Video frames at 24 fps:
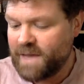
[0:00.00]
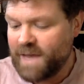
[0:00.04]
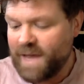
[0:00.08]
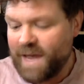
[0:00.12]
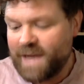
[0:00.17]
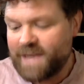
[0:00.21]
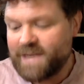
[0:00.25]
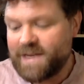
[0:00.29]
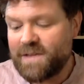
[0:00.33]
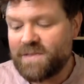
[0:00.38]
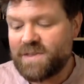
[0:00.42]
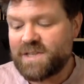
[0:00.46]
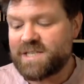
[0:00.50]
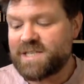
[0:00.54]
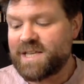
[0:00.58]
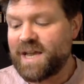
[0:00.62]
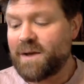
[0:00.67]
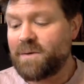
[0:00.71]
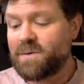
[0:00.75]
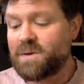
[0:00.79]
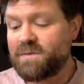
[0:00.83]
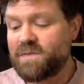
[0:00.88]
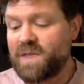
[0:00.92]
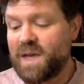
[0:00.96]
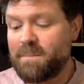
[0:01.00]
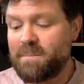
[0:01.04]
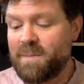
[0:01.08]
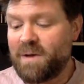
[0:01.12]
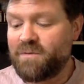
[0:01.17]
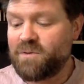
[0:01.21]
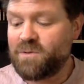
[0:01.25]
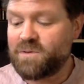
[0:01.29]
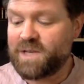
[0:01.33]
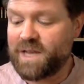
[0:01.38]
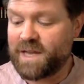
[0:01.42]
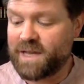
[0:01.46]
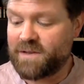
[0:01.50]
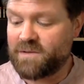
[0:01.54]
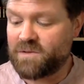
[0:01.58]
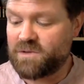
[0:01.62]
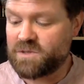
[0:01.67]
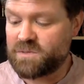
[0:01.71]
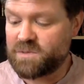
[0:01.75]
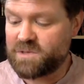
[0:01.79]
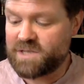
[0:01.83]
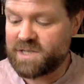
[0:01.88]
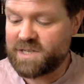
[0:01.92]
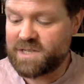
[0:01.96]
And yet the sound of their muffled
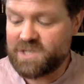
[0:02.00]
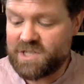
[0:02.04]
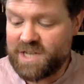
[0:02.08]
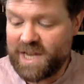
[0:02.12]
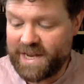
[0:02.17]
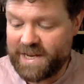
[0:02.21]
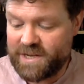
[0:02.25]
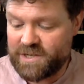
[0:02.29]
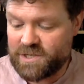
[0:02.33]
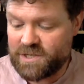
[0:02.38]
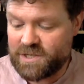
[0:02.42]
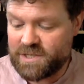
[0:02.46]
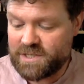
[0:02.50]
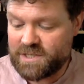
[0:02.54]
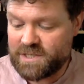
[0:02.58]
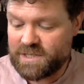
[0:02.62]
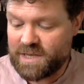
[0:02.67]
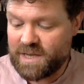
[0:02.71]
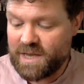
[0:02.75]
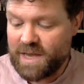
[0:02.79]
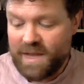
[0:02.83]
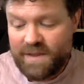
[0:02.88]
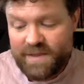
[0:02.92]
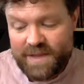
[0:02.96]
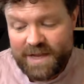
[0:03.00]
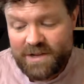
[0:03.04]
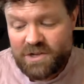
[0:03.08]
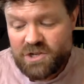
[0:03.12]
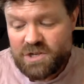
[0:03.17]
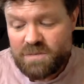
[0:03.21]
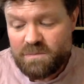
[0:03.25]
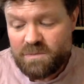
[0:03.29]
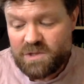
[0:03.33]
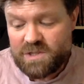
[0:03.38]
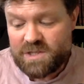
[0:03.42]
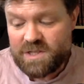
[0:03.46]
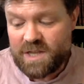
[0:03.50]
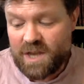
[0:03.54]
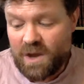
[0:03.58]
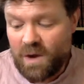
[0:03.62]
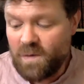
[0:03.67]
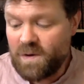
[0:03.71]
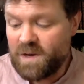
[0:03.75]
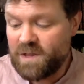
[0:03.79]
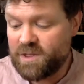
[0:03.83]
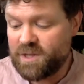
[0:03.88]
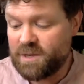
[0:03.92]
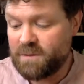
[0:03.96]
giggles was contagious. The engine wasn't the
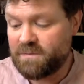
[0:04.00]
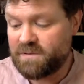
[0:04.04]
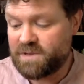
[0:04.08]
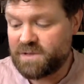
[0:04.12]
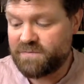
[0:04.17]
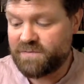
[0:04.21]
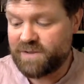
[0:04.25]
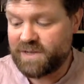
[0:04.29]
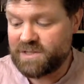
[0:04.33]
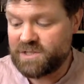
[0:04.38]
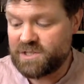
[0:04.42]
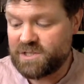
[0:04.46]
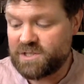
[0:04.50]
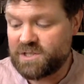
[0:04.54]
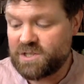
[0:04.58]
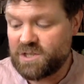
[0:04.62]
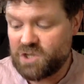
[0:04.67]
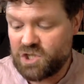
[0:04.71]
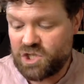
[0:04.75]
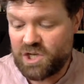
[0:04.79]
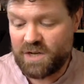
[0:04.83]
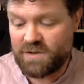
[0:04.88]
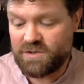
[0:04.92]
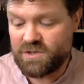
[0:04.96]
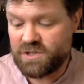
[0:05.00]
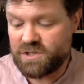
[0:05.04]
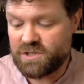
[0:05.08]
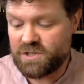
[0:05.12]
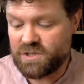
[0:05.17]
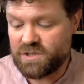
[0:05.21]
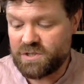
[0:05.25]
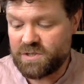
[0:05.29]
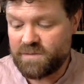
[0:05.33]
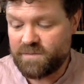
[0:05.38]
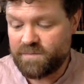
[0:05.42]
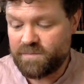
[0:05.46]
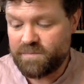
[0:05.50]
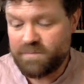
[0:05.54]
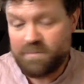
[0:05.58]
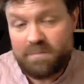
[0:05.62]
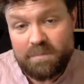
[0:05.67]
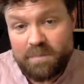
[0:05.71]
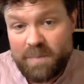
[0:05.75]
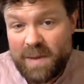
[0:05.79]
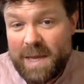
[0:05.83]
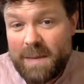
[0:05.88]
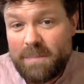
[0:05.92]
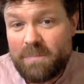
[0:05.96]
only thing with defences, she understood.
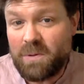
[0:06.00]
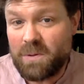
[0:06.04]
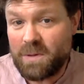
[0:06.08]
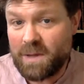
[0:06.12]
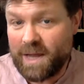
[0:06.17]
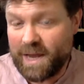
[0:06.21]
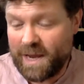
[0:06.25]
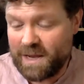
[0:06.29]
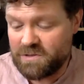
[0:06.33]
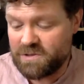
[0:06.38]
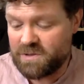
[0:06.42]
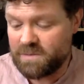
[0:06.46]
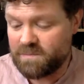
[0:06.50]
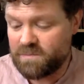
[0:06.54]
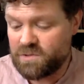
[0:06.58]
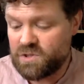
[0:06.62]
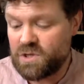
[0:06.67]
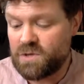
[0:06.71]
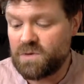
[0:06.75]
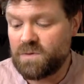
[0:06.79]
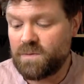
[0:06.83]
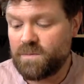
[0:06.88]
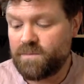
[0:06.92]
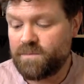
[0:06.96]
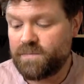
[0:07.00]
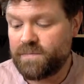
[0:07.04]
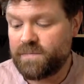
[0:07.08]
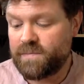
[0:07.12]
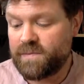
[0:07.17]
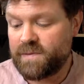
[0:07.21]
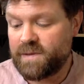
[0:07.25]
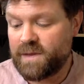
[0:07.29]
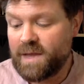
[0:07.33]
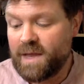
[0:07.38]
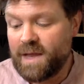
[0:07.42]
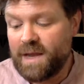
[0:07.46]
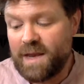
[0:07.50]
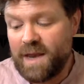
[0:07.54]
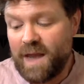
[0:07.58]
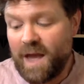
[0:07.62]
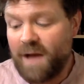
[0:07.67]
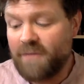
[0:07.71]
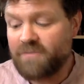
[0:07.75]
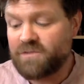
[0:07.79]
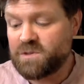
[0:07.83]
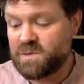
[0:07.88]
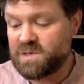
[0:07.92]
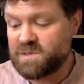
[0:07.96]
People had them too.
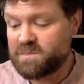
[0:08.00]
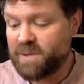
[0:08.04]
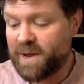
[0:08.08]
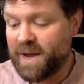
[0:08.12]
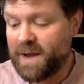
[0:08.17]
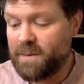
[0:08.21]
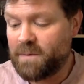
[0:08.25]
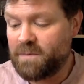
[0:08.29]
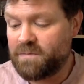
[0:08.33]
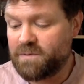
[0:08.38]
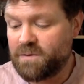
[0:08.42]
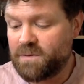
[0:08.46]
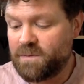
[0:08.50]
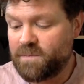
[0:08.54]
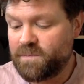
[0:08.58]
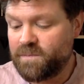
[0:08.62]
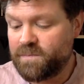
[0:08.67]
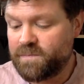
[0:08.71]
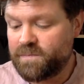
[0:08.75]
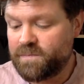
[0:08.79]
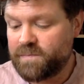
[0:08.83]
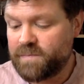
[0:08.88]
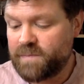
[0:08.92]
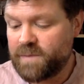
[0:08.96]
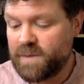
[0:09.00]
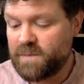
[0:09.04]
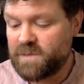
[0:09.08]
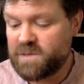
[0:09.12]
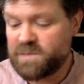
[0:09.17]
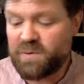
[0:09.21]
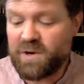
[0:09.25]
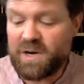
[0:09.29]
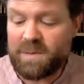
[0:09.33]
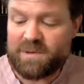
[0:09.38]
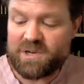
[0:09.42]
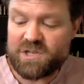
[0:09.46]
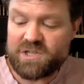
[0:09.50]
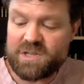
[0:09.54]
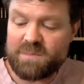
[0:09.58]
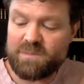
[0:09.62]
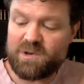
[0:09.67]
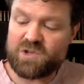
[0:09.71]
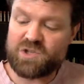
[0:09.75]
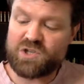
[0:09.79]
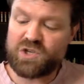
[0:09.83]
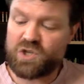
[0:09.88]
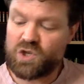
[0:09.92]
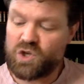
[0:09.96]
Laughter was powerful. It was pretty much the
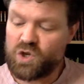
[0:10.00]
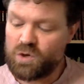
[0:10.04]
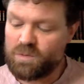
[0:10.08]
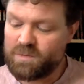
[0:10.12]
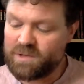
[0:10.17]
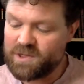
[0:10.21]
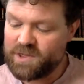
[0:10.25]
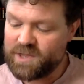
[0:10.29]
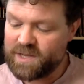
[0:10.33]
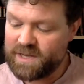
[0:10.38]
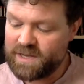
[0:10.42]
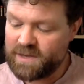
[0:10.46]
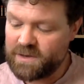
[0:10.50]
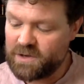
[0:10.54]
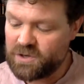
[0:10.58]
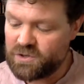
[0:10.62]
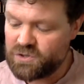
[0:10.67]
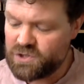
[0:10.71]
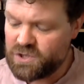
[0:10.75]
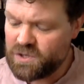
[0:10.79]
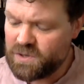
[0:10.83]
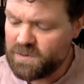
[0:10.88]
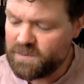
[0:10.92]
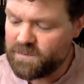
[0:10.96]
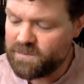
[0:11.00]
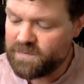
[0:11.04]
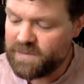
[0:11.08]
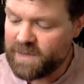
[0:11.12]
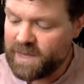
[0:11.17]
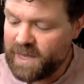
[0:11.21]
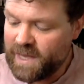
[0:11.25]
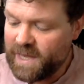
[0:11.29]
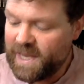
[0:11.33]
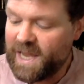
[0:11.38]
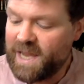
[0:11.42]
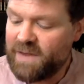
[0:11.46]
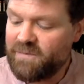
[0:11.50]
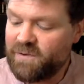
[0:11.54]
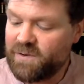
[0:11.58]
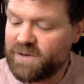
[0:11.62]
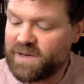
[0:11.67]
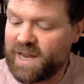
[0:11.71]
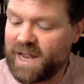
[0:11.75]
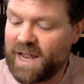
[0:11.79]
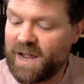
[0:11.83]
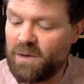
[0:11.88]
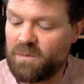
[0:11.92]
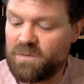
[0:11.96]
most human thing you could do. Even
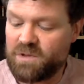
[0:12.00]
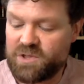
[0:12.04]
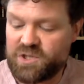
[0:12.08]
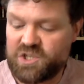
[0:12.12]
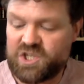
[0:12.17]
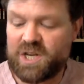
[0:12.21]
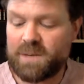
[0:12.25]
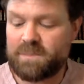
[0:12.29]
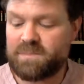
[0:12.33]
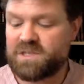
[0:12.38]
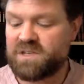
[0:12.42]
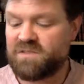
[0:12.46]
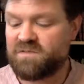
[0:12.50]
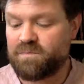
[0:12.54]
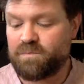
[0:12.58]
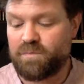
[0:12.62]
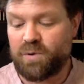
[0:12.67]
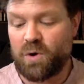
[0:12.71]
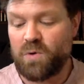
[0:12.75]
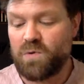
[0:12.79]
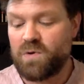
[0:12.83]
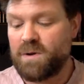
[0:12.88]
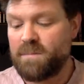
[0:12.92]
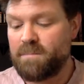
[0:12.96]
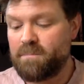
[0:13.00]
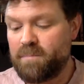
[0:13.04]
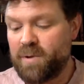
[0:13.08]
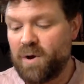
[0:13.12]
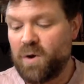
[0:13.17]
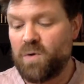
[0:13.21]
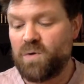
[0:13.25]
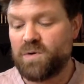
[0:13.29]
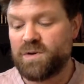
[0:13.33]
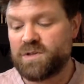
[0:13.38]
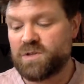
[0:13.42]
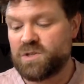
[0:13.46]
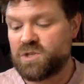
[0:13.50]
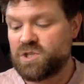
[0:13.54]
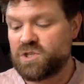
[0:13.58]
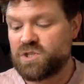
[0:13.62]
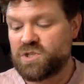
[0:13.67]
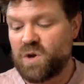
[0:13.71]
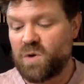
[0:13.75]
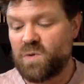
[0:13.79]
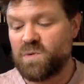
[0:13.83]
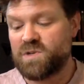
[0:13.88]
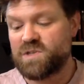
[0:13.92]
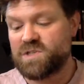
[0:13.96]
now, with chips of broken bone and
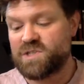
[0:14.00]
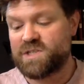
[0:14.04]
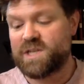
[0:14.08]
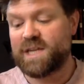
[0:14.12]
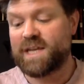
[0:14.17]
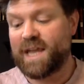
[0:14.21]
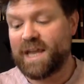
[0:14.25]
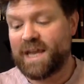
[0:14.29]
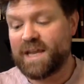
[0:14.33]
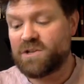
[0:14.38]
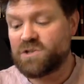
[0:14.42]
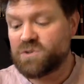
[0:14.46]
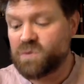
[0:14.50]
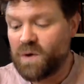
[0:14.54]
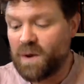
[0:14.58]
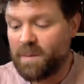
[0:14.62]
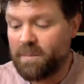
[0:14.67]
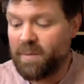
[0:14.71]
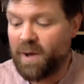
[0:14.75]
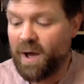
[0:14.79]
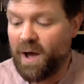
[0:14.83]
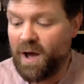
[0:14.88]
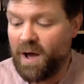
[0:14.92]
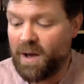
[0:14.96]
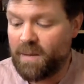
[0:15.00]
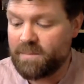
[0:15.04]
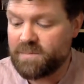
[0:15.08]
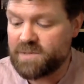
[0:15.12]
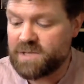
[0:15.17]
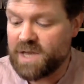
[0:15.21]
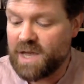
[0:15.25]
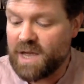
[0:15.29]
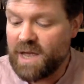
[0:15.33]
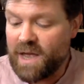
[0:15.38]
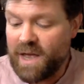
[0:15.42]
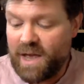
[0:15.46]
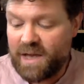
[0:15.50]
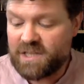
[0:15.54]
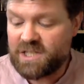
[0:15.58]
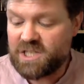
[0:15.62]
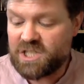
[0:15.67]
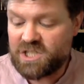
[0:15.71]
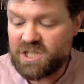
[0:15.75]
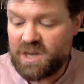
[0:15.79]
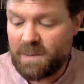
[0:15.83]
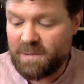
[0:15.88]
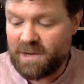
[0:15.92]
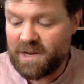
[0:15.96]
stone digging into her palms, her
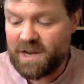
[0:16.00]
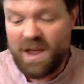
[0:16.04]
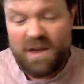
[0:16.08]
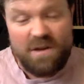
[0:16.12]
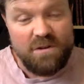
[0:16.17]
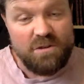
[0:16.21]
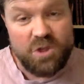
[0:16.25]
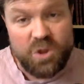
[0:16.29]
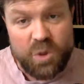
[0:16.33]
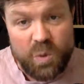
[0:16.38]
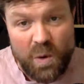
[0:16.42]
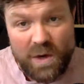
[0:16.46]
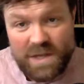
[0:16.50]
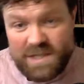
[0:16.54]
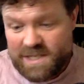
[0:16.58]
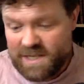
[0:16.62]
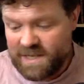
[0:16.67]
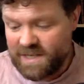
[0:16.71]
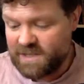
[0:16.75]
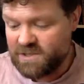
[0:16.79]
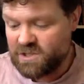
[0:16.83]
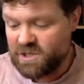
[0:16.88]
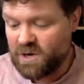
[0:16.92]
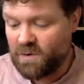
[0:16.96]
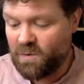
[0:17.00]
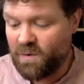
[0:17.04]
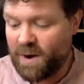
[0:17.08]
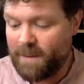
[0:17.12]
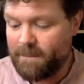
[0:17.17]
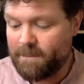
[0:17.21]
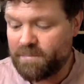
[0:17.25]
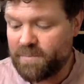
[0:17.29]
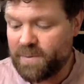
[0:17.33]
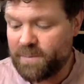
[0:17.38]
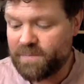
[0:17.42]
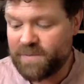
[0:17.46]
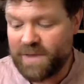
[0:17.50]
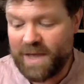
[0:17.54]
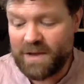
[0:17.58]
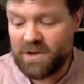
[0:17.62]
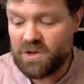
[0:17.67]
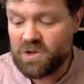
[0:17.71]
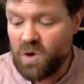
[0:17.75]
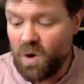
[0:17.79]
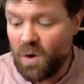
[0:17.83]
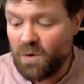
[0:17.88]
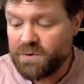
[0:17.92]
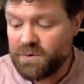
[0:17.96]
stomach threatening to cramp, and that
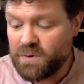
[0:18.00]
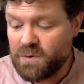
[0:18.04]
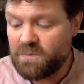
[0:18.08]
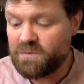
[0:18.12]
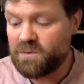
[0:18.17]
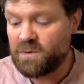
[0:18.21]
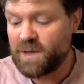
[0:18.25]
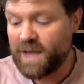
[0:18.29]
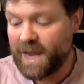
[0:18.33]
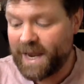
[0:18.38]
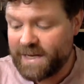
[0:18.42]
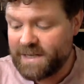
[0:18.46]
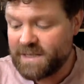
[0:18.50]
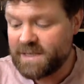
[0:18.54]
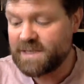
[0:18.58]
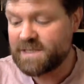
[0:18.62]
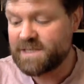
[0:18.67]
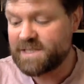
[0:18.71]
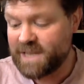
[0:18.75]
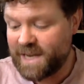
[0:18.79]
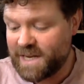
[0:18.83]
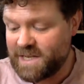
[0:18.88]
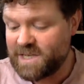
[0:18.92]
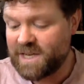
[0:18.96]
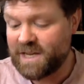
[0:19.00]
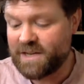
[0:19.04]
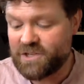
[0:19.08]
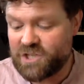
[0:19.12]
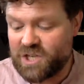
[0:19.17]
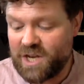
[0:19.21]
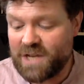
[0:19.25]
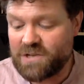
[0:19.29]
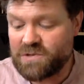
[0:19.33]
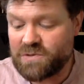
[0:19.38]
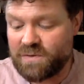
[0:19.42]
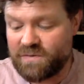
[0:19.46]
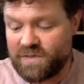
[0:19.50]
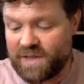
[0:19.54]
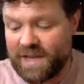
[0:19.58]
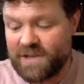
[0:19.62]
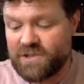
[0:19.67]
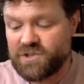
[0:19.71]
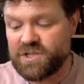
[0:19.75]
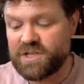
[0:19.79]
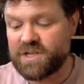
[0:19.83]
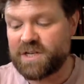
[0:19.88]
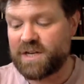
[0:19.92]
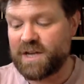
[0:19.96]
god-awful endless idiot chatter of the
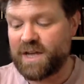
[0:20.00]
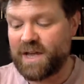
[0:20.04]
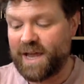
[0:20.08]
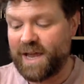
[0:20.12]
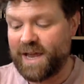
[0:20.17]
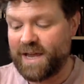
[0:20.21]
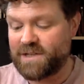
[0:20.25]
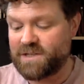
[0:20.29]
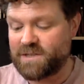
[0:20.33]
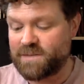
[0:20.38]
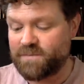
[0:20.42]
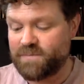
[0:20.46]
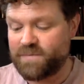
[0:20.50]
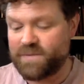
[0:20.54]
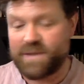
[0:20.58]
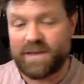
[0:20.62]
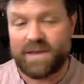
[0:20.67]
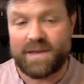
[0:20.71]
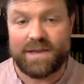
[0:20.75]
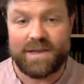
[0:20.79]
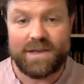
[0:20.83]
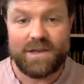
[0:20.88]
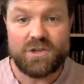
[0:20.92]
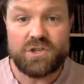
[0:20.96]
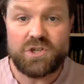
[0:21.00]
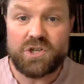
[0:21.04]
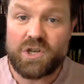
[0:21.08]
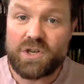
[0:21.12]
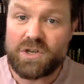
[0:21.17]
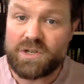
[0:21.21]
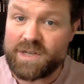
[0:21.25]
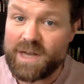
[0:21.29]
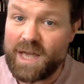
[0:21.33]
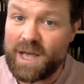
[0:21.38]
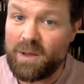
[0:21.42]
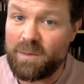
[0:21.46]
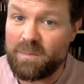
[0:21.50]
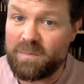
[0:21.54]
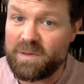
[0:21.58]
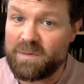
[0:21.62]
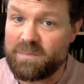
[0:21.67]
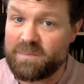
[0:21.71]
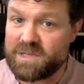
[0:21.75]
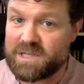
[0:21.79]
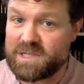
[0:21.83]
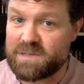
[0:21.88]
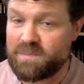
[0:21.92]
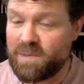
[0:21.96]
engine in her head, she couldn't help
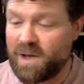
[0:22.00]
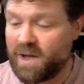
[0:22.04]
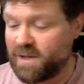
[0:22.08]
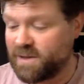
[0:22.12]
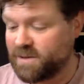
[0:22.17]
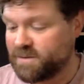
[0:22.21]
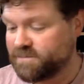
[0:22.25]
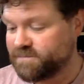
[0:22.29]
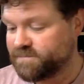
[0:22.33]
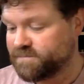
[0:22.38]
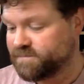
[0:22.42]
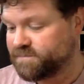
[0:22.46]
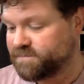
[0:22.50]
but smile.